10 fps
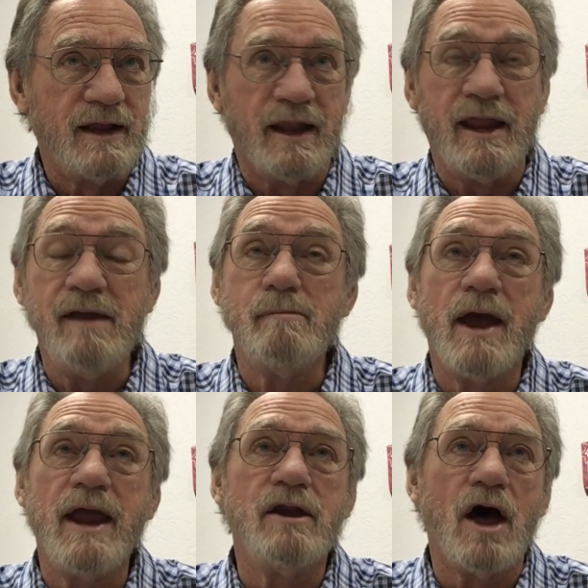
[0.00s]
And he
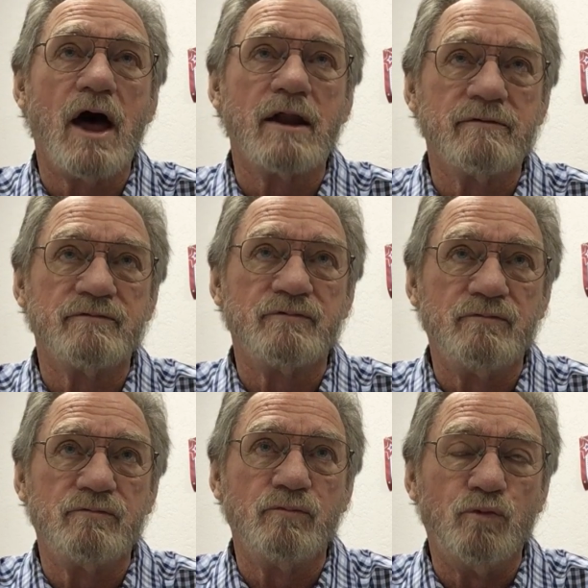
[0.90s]
may not have
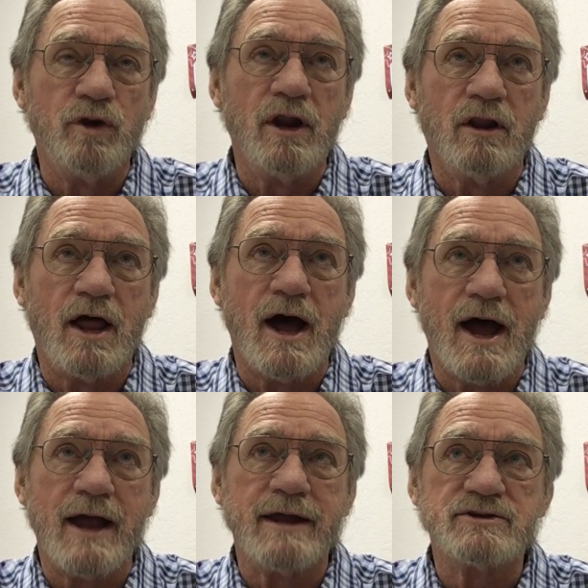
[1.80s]

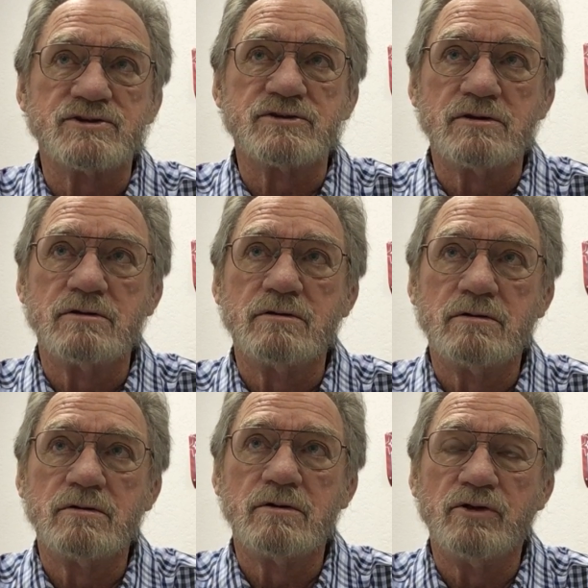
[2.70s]
realized
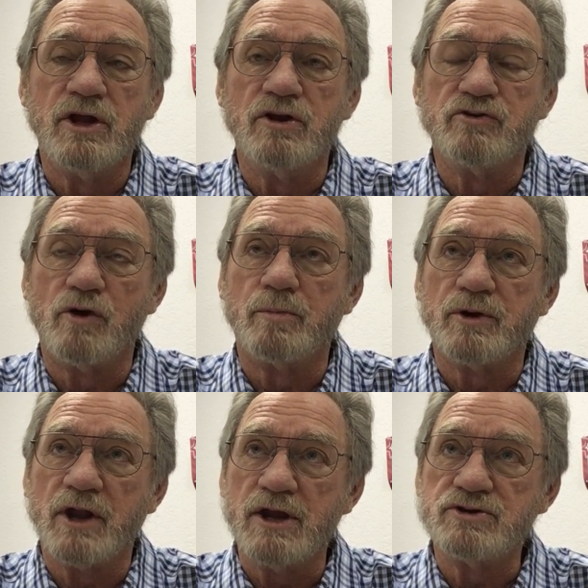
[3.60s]
the
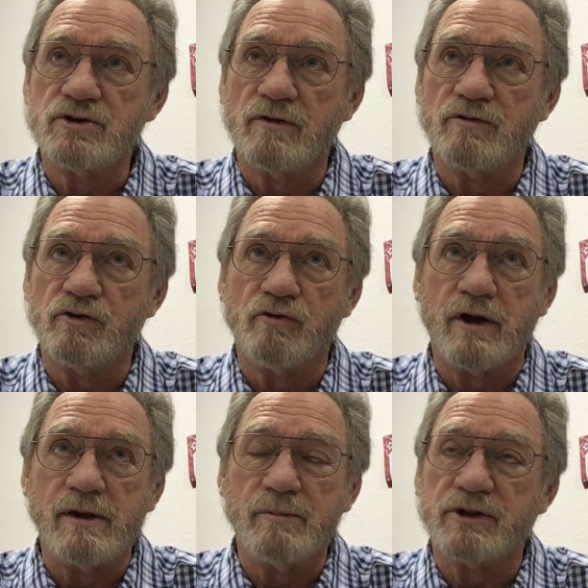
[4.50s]
interpretation of the
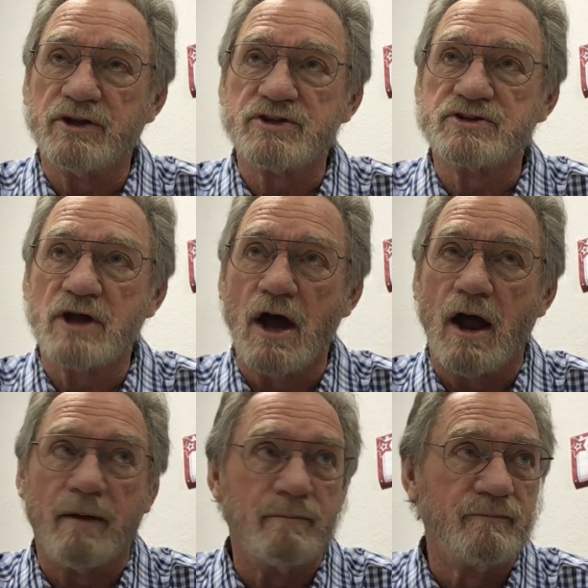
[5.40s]
dream at this
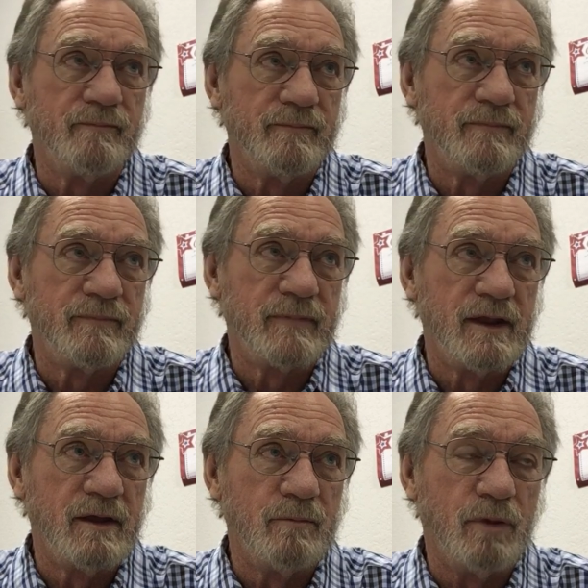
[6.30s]
time.
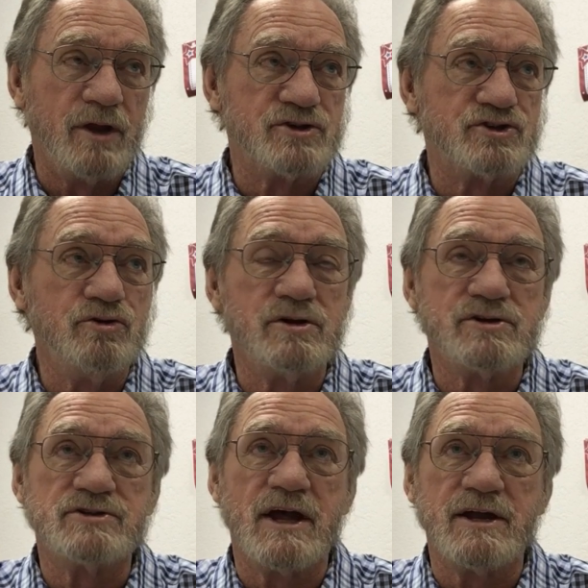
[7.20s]
But as soon
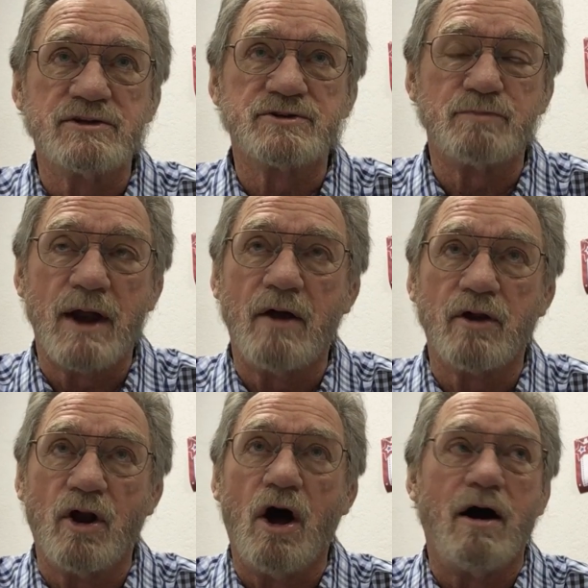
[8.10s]
as they
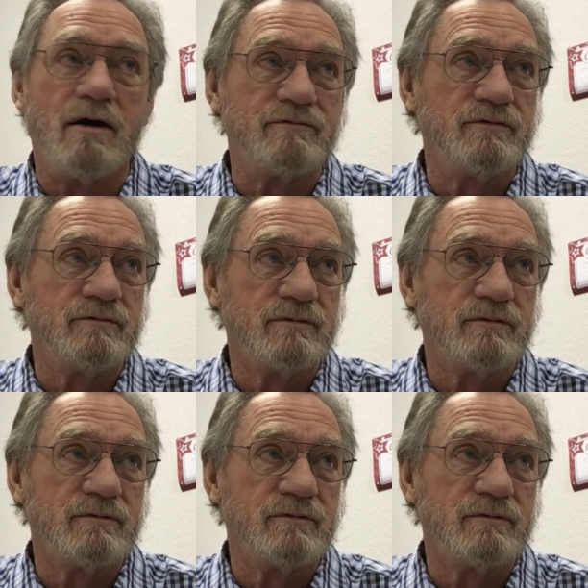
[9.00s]
sprouted off,